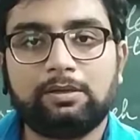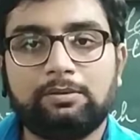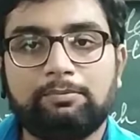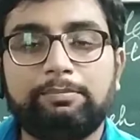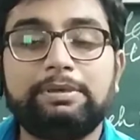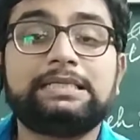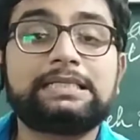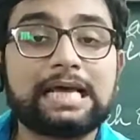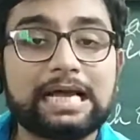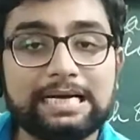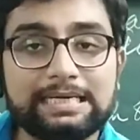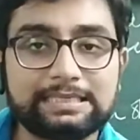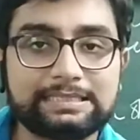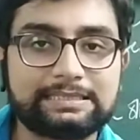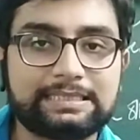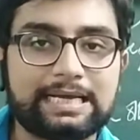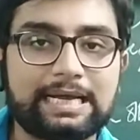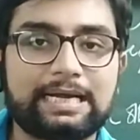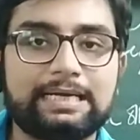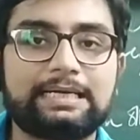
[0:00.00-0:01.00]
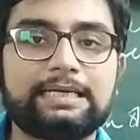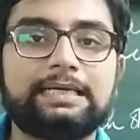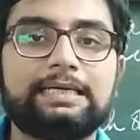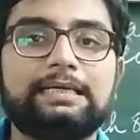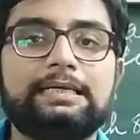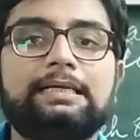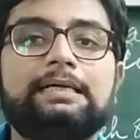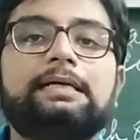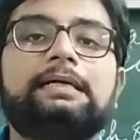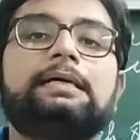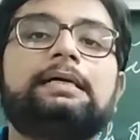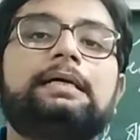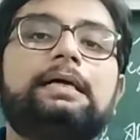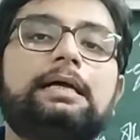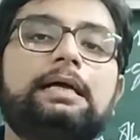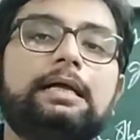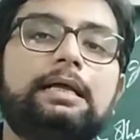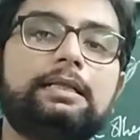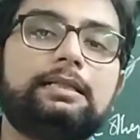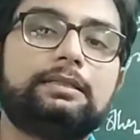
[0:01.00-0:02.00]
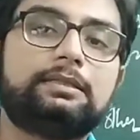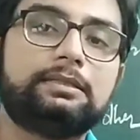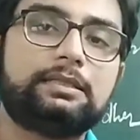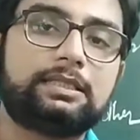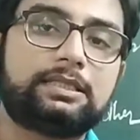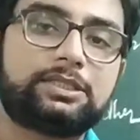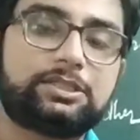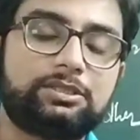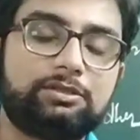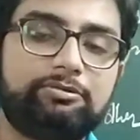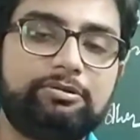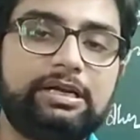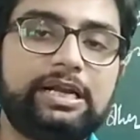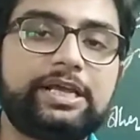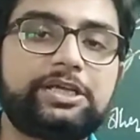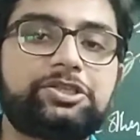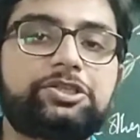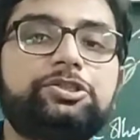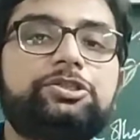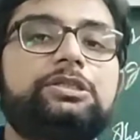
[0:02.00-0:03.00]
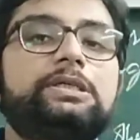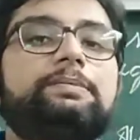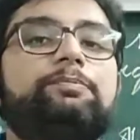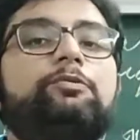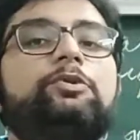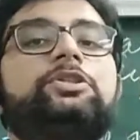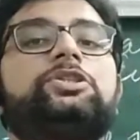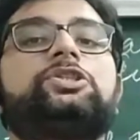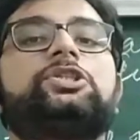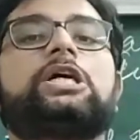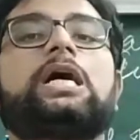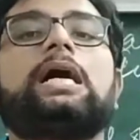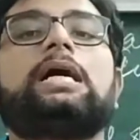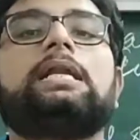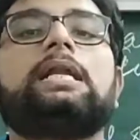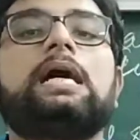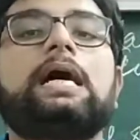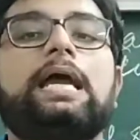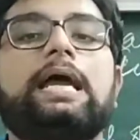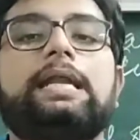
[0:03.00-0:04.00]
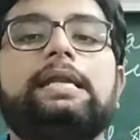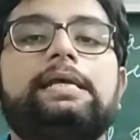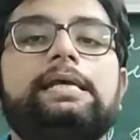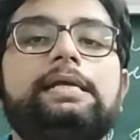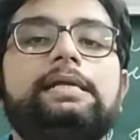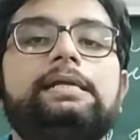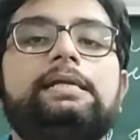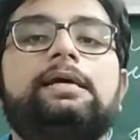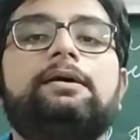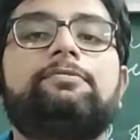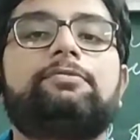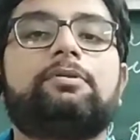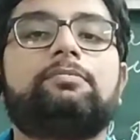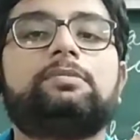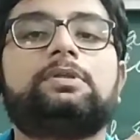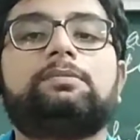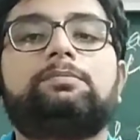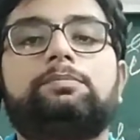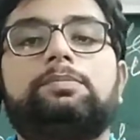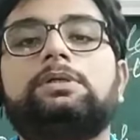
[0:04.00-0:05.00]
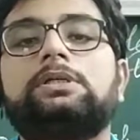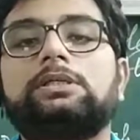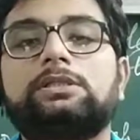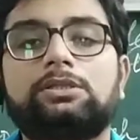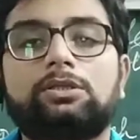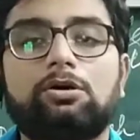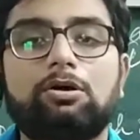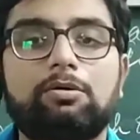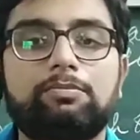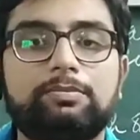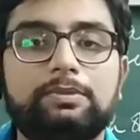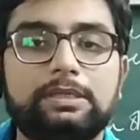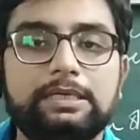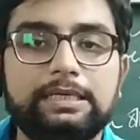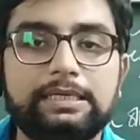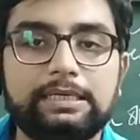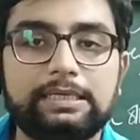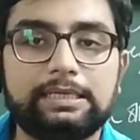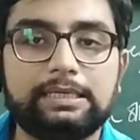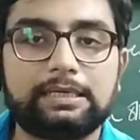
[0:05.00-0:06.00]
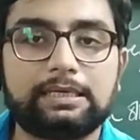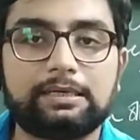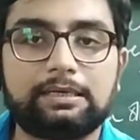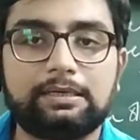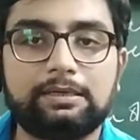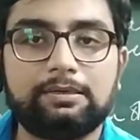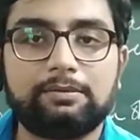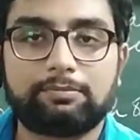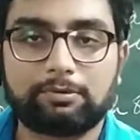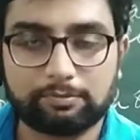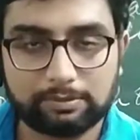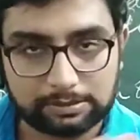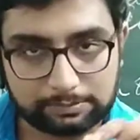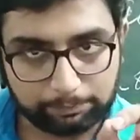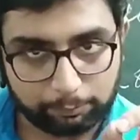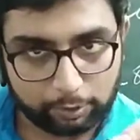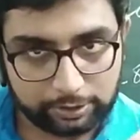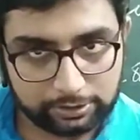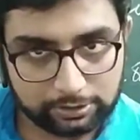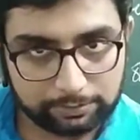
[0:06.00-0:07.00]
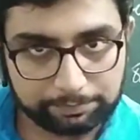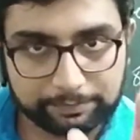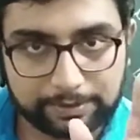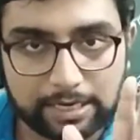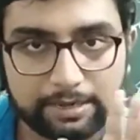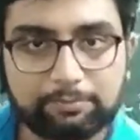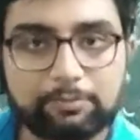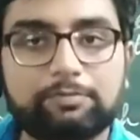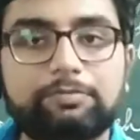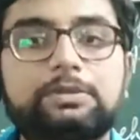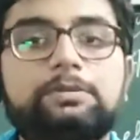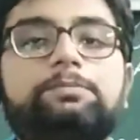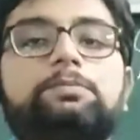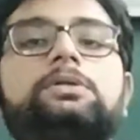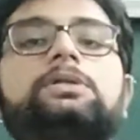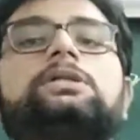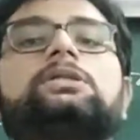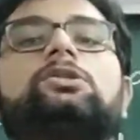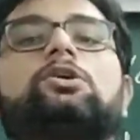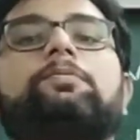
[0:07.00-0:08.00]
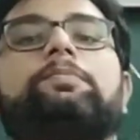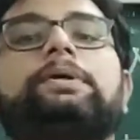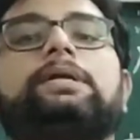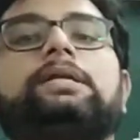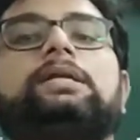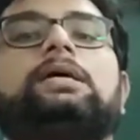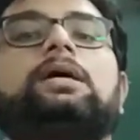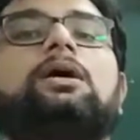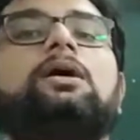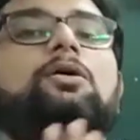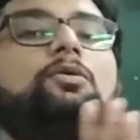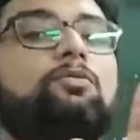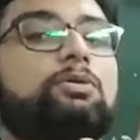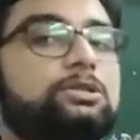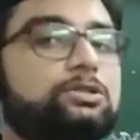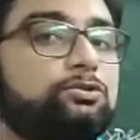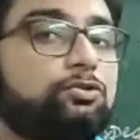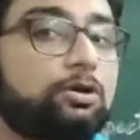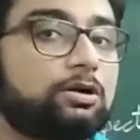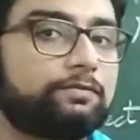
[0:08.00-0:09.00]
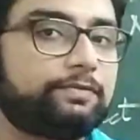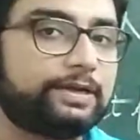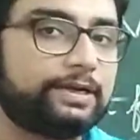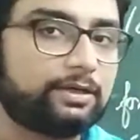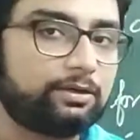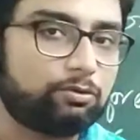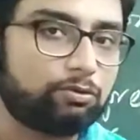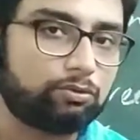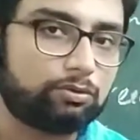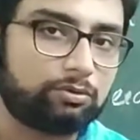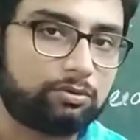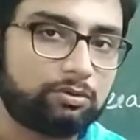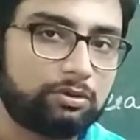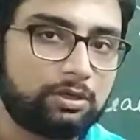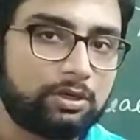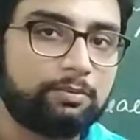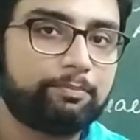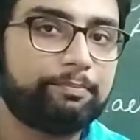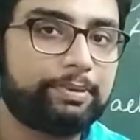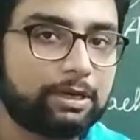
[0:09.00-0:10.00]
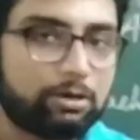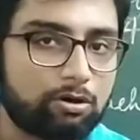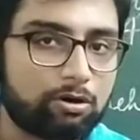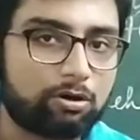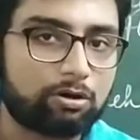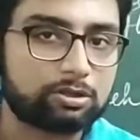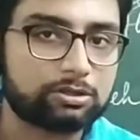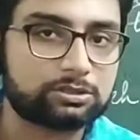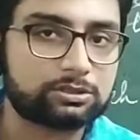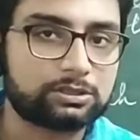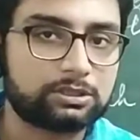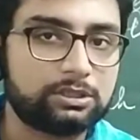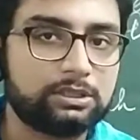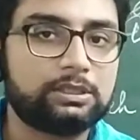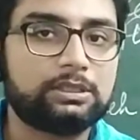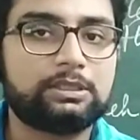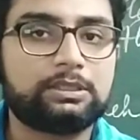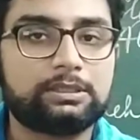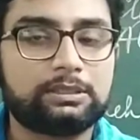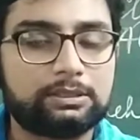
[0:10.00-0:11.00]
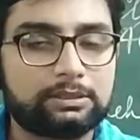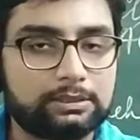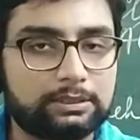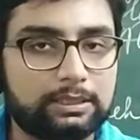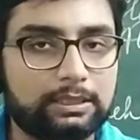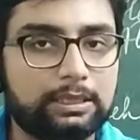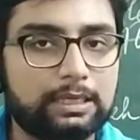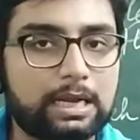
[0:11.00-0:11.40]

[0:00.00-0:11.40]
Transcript: Besides that, the relationship with China and India from the birth of India, from the point of time of the birth of India, was not very good, because the